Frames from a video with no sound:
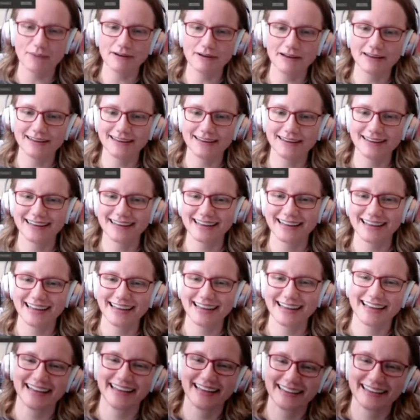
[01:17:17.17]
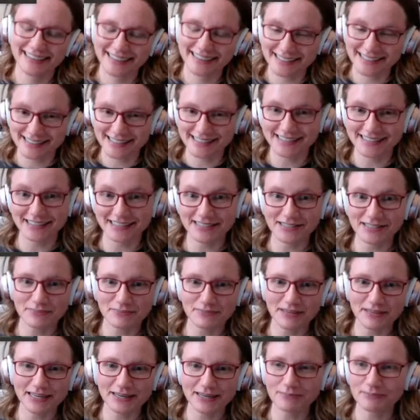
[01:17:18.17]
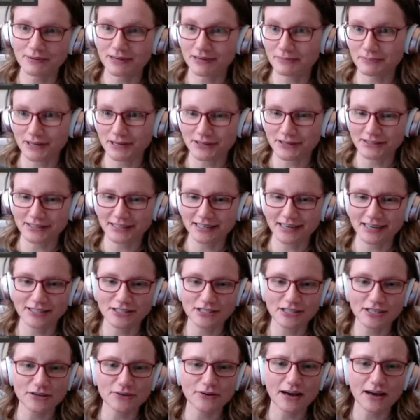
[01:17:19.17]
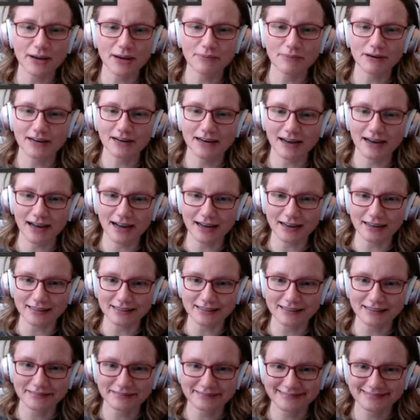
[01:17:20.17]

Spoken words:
How about, it did to me, but apparently not to you. How about ak?